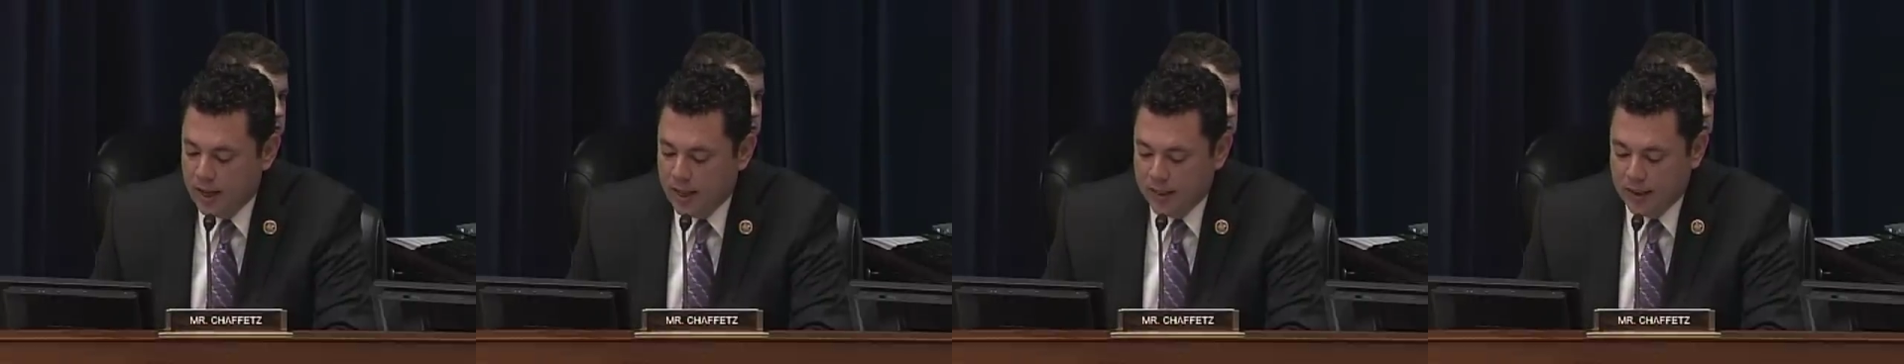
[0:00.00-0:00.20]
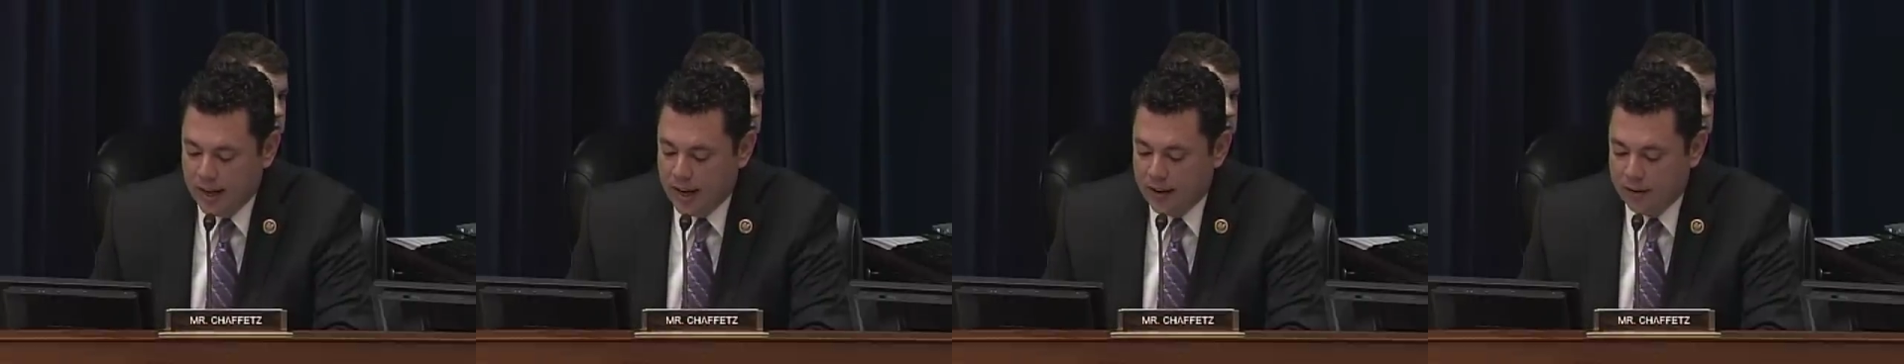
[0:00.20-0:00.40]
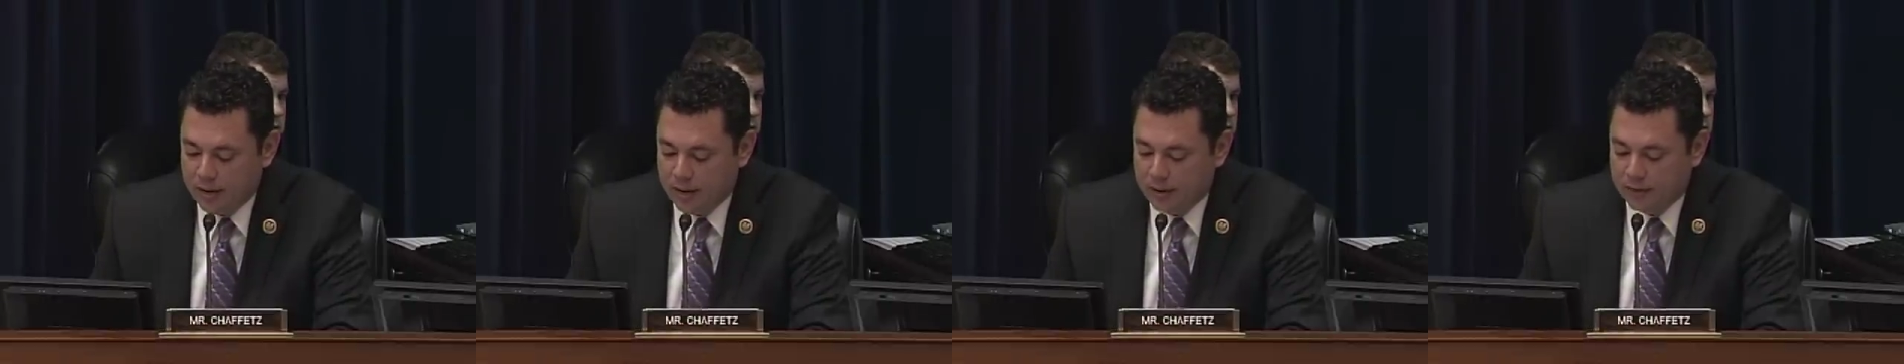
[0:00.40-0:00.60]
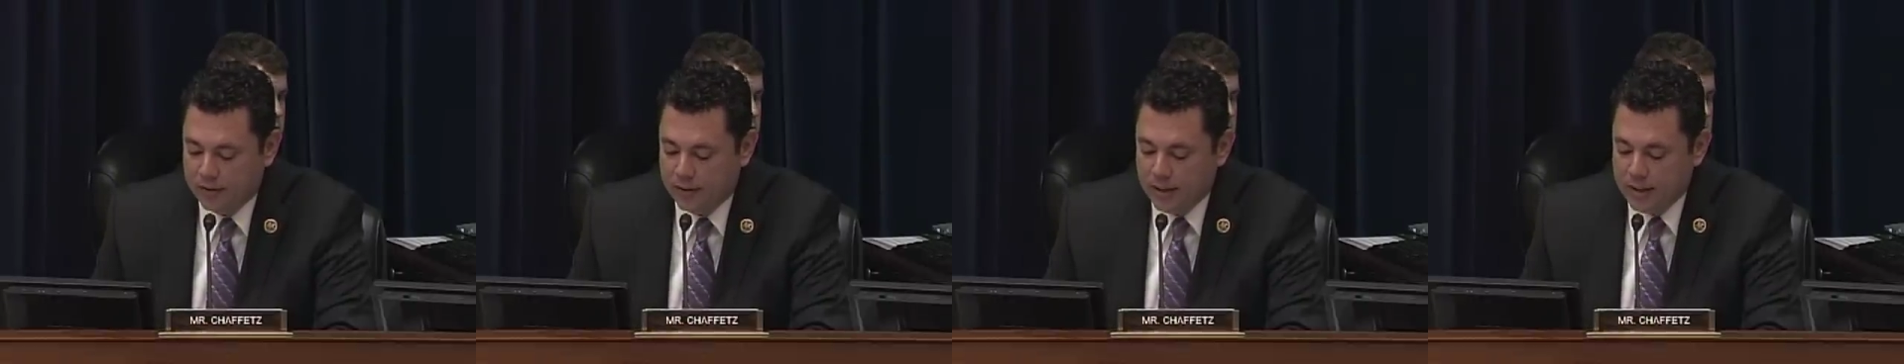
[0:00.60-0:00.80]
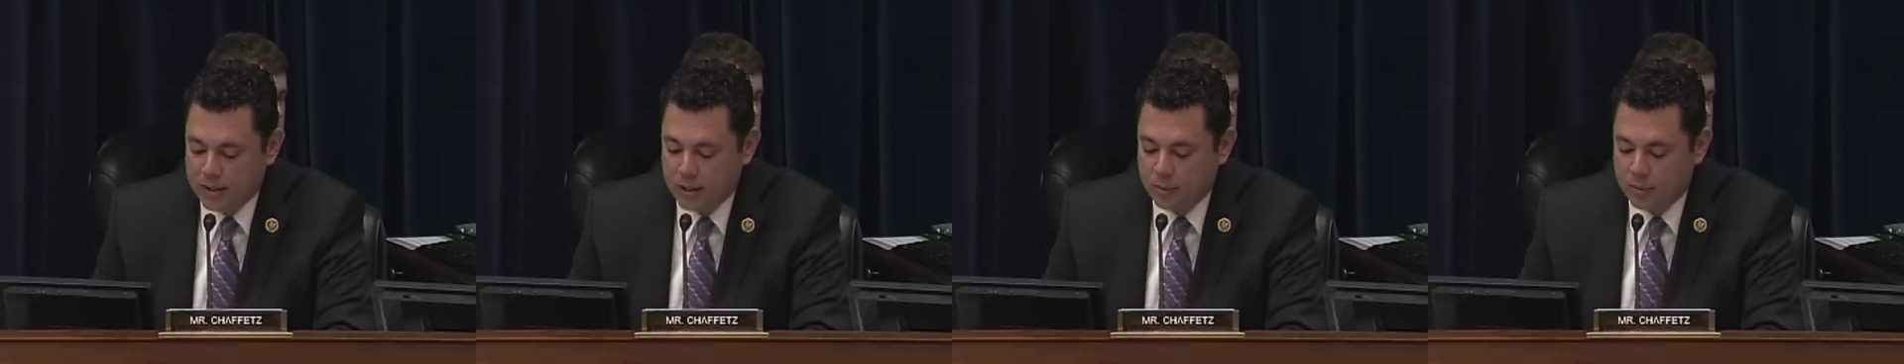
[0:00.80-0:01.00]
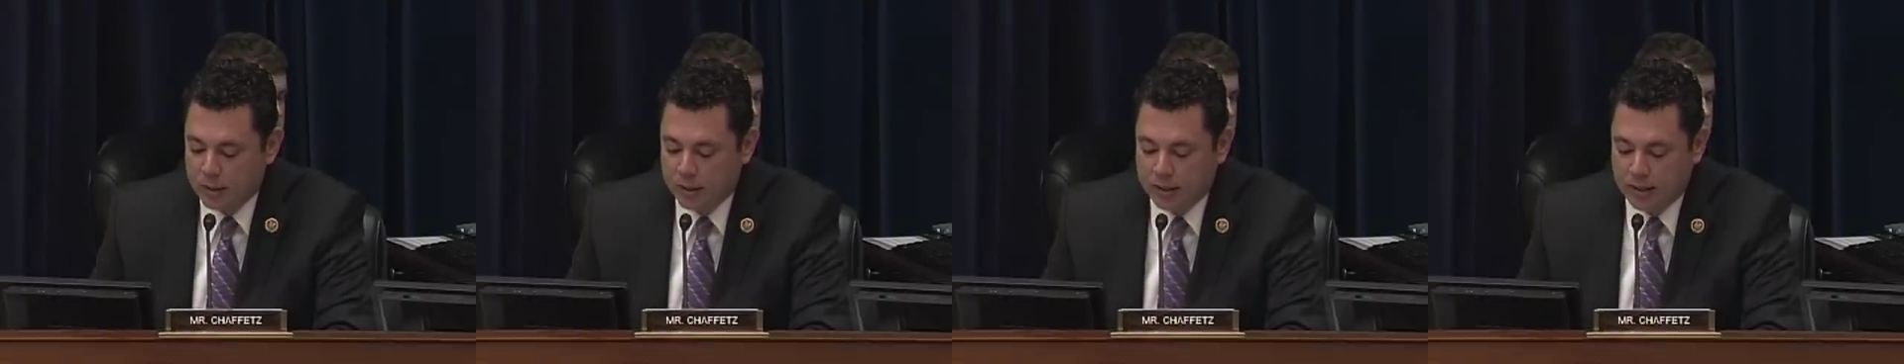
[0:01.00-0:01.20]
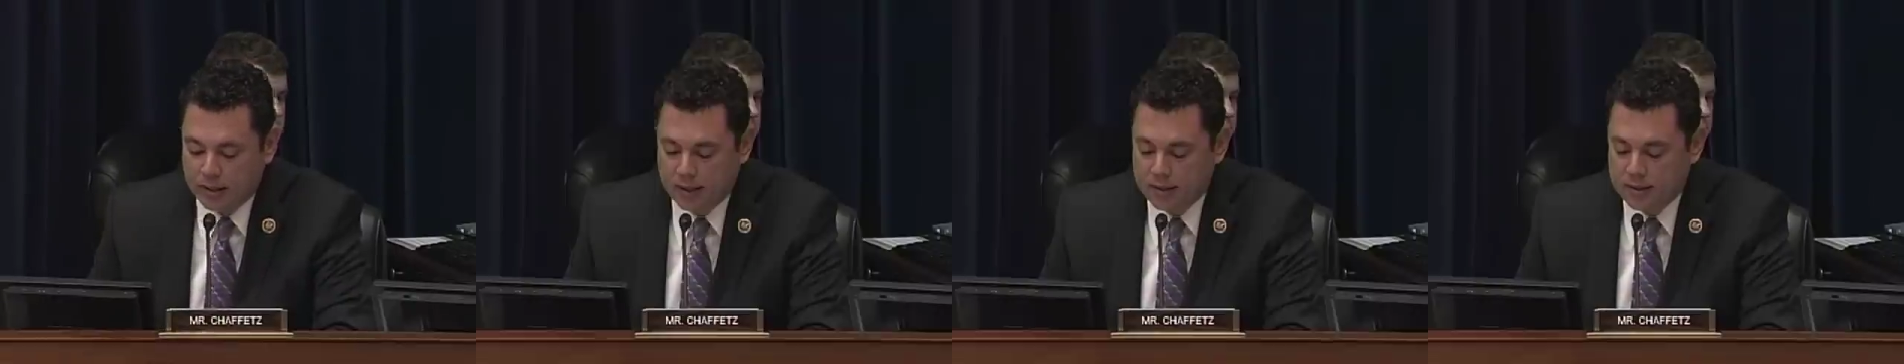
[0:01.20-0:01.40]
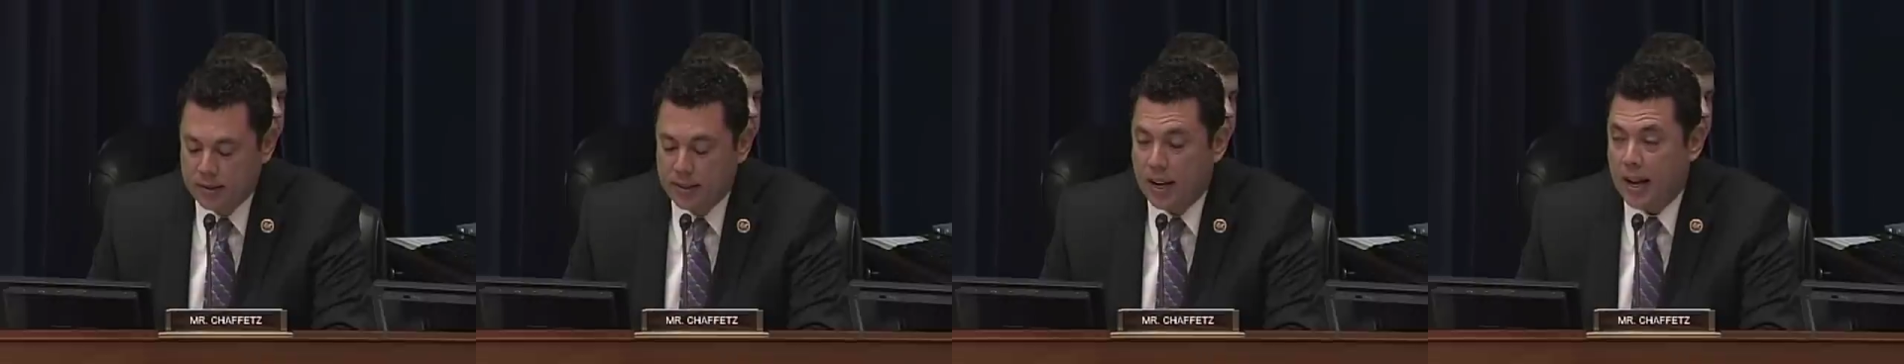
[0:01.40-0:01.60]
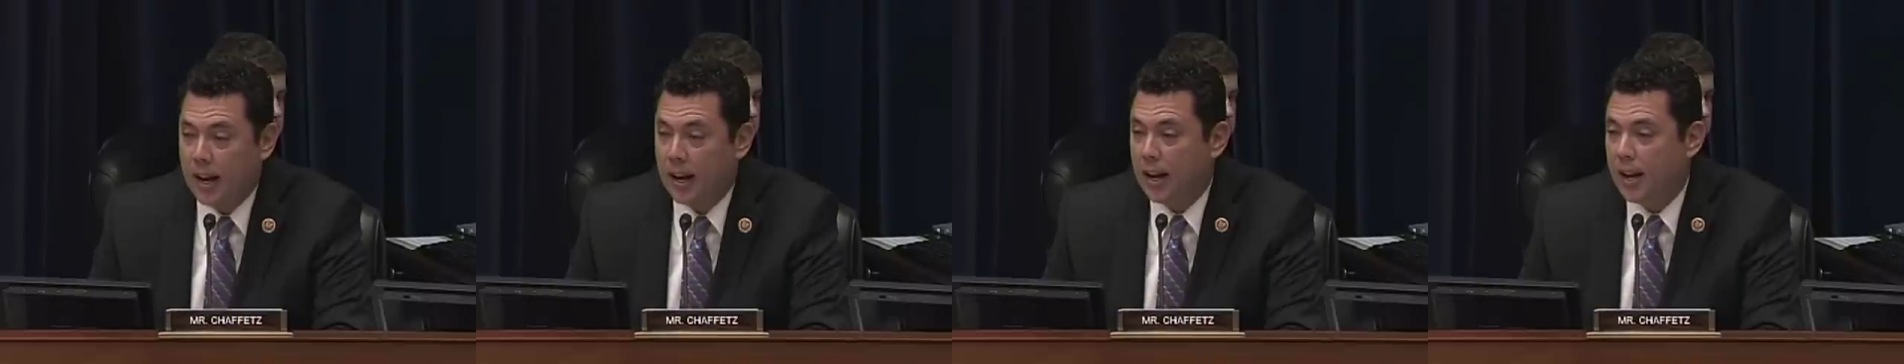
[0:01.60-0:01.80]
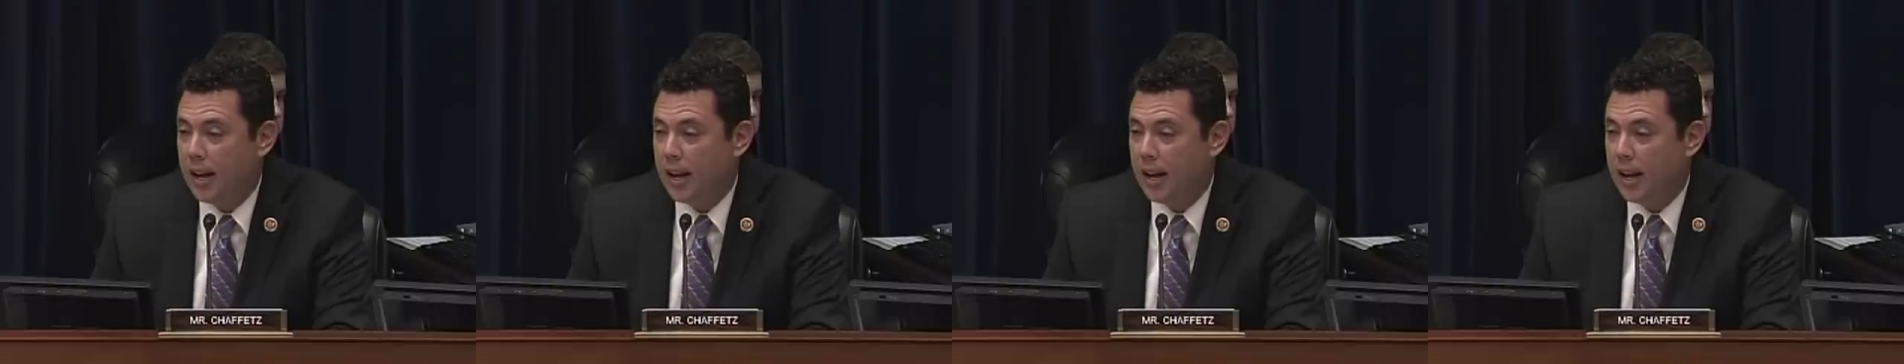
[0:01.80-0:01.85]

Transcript: that having a fancy building is not